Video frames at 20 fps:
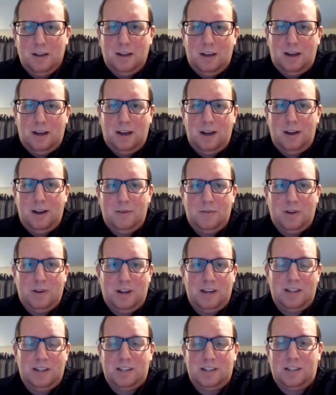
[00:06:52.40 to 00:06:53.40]

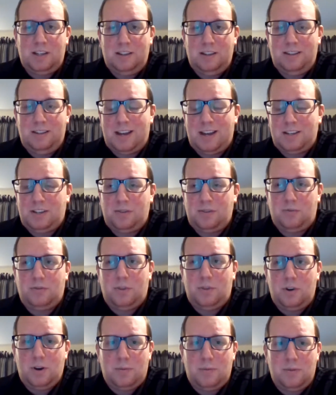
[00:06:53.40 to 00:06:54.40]
and that's a
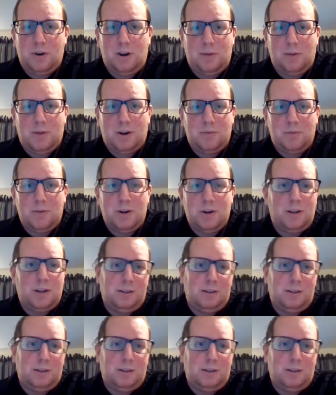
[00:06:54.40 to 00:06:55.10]
phenomenal amount of money.